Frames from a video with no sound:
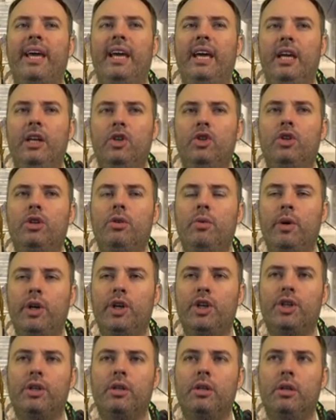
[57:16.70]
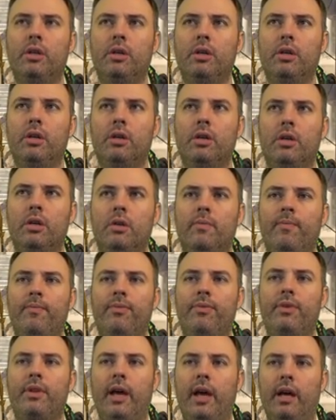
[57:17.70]
My intuition
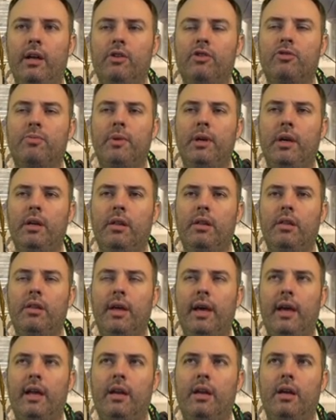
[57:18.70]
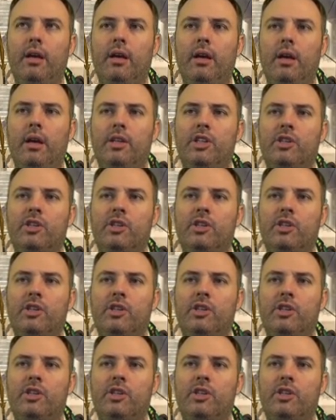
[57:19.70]
tells me that